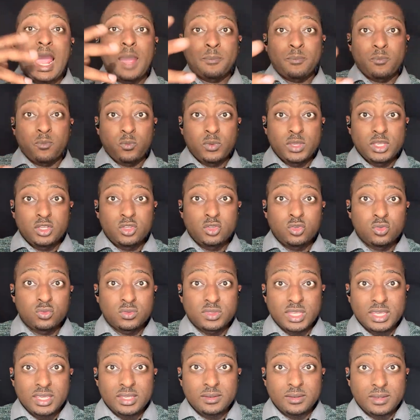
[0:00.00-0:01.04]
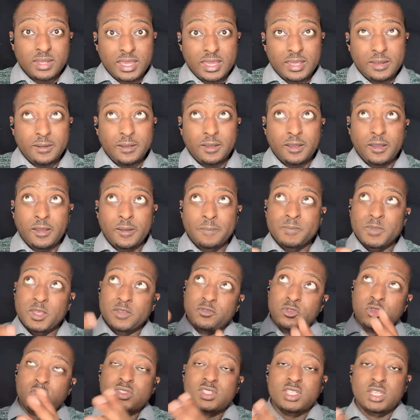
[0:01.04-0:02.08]
we do think that if
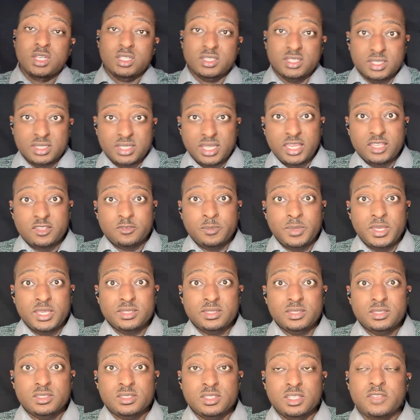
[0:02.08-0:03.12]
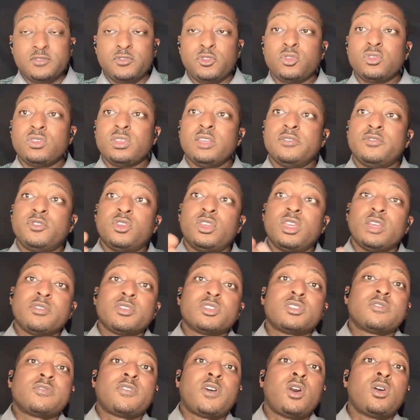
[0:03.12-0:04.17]
you send us a text message, if you give us
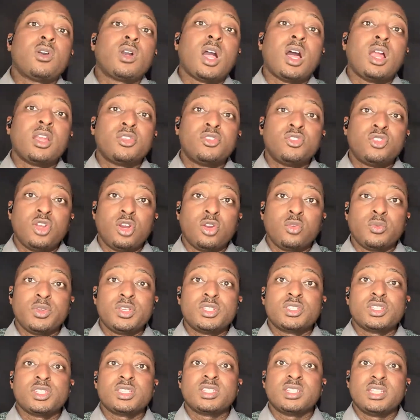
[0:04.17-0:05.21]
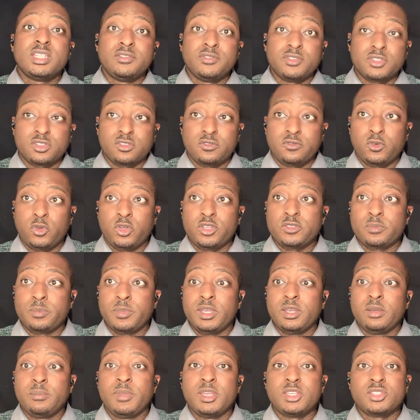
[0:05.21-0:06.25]
a phone call and you don't reach us, leave us a
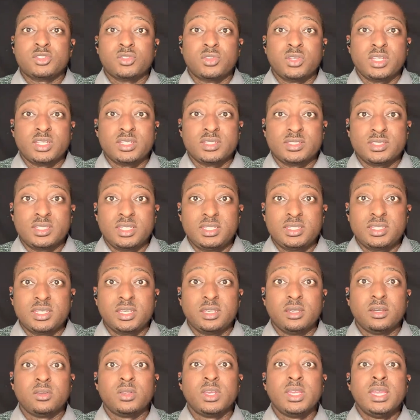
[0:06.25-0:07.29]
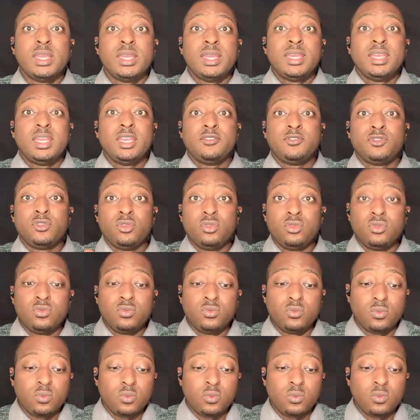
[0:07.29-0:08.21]
voicemail. Make sure that it's detailed. If you